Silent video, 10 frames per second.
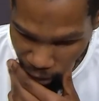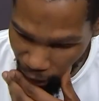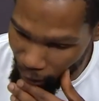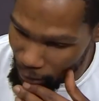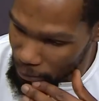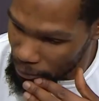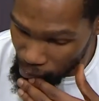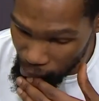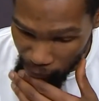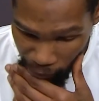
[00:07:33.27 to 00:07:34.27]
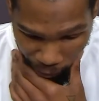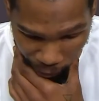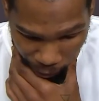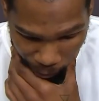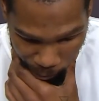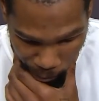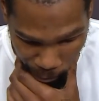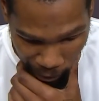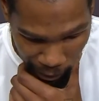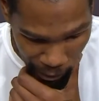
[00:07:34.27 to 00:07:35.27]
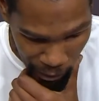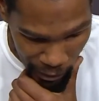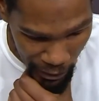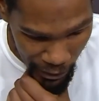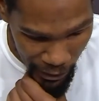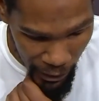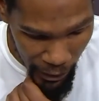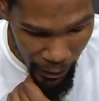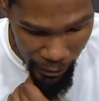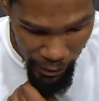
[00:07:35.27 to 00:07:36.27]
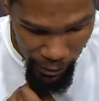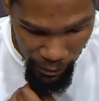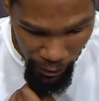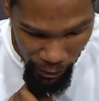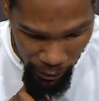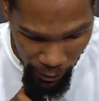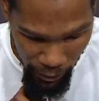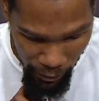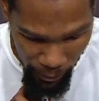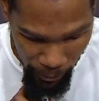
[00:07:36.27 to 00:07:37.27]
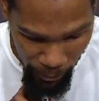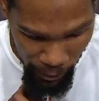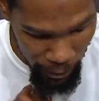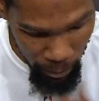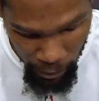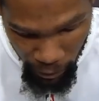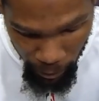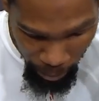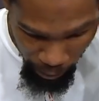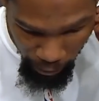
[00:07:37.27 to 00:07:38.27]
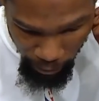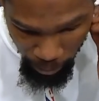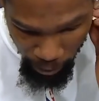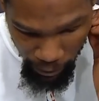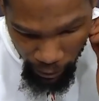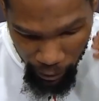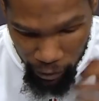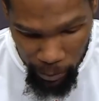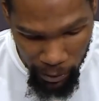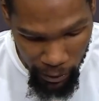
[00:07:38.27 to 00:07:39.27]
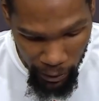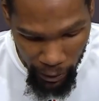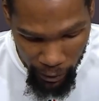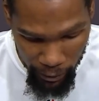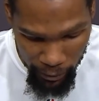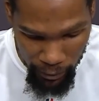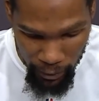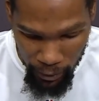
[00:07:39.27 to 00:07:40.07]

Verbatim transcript: games. So we got a long season ahead of us, and I just want to keep putting together some good days,